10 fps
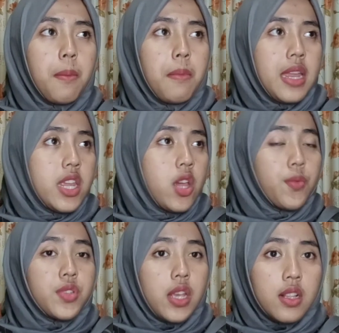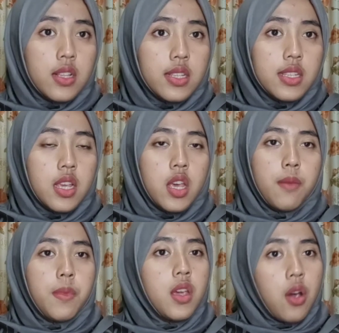many obstacles
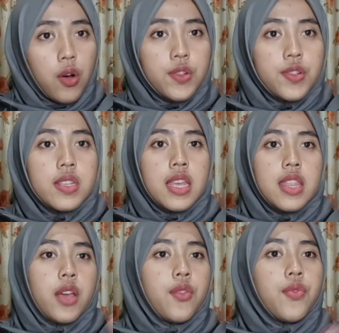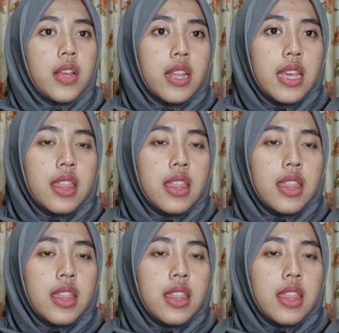because they feel